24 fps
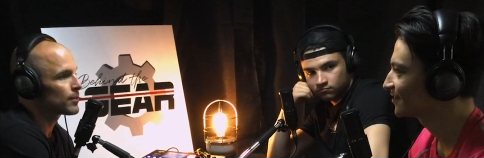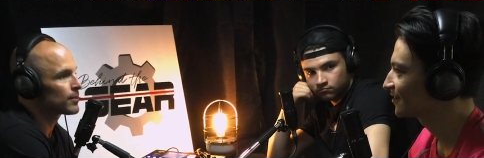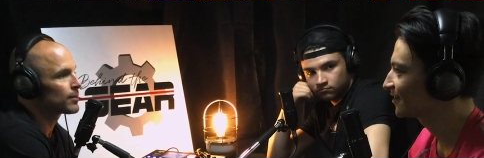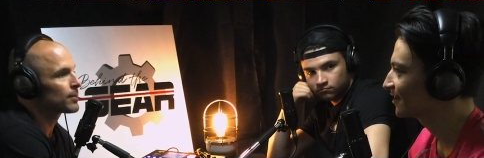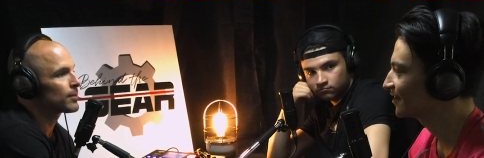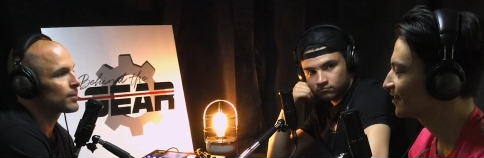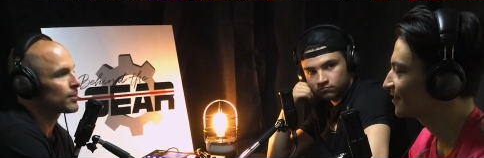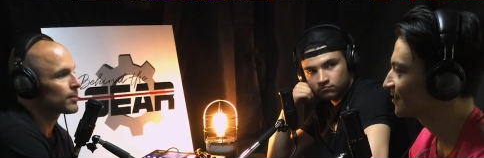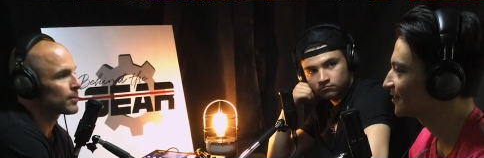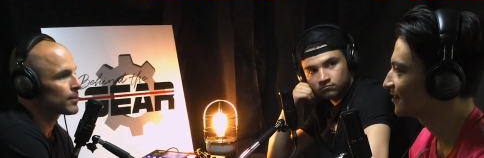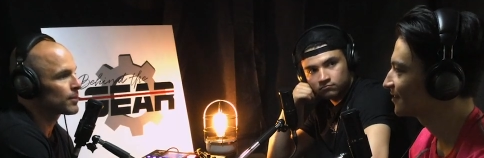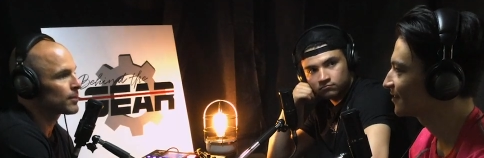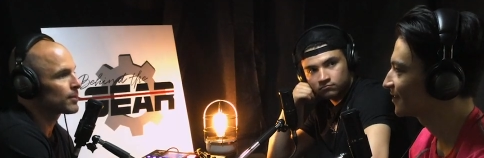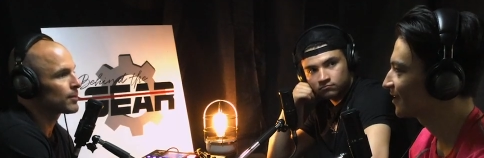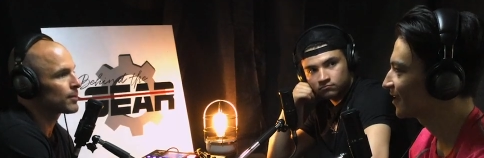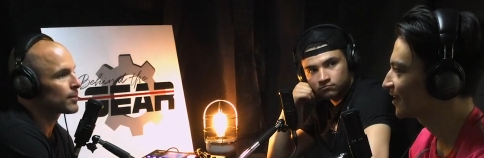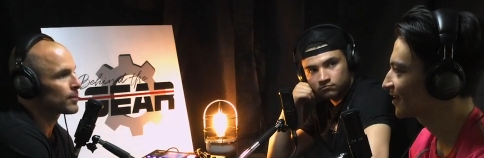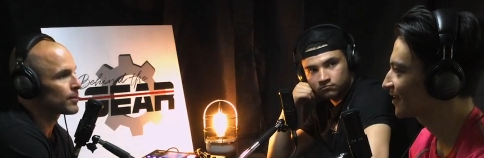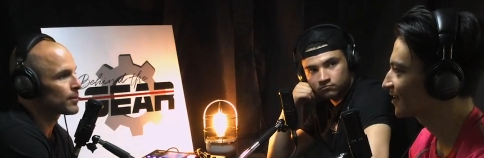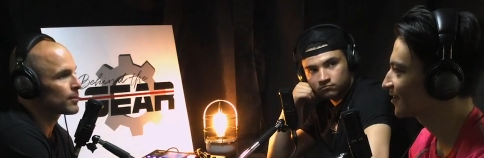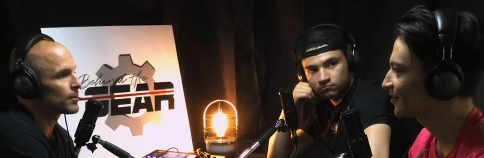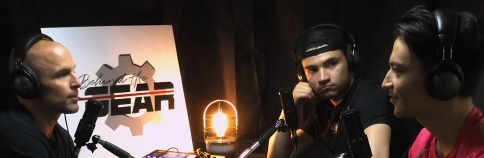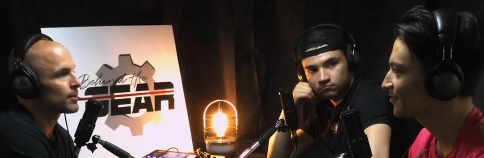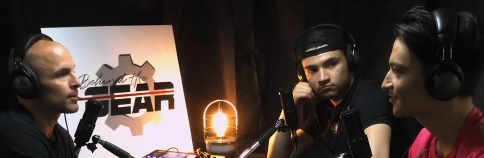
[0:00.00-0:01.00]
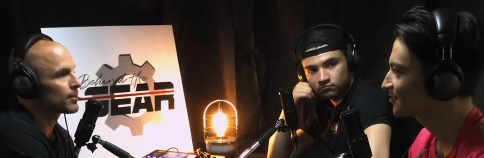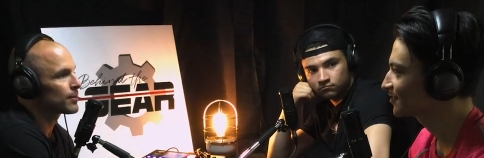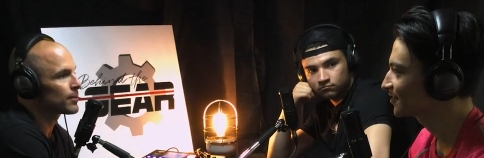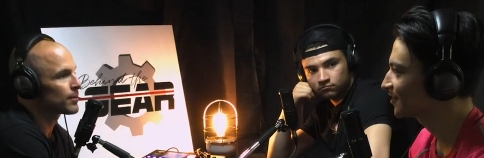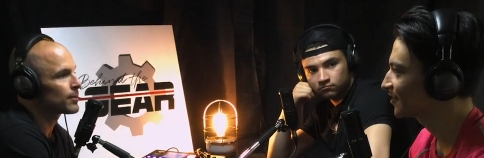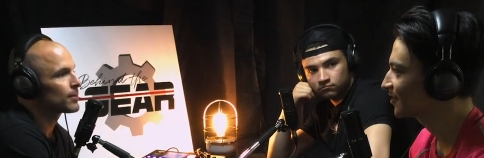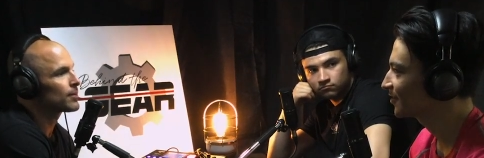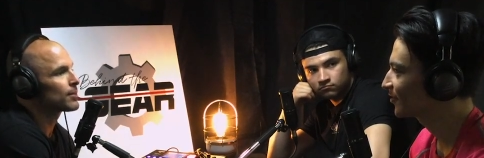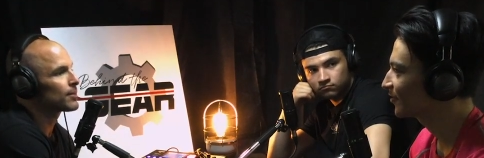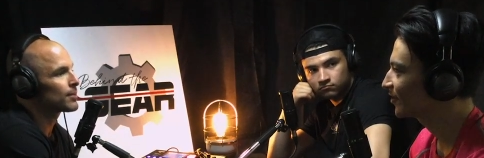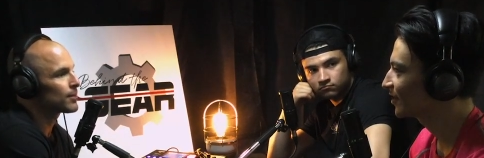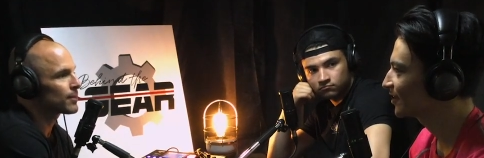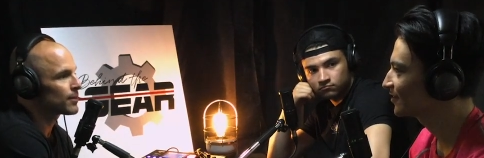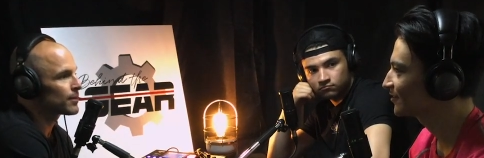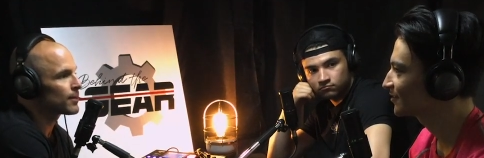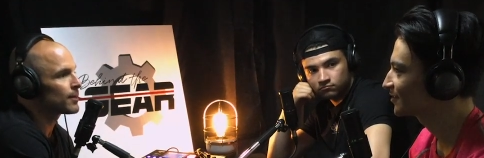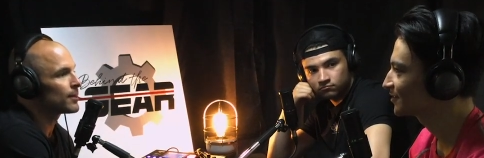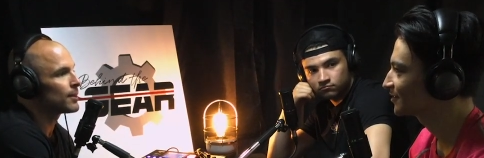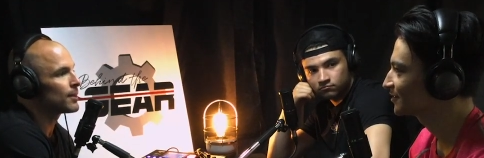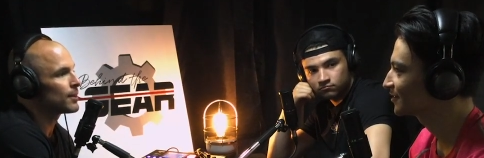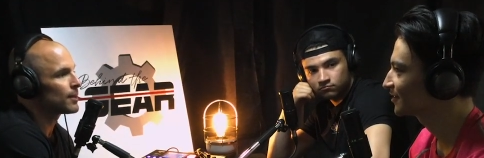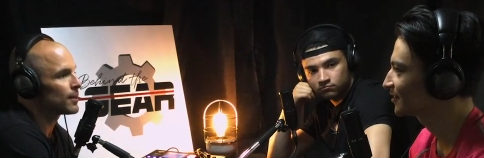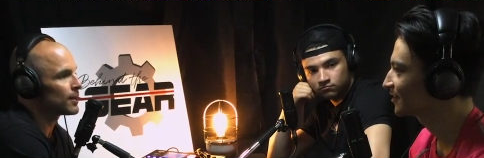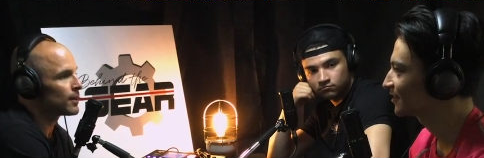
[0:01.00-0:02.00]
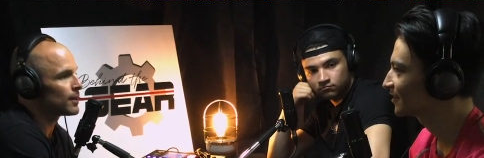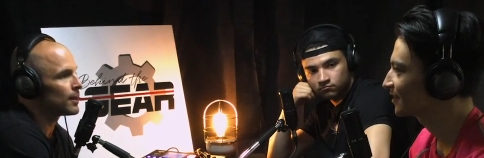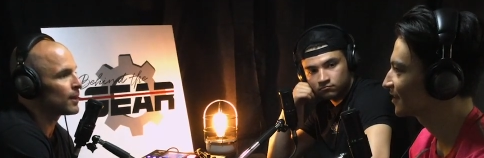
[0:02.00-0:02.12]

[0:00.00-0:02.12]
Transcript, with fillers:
Speaker 1: and like it goes a long way for sure.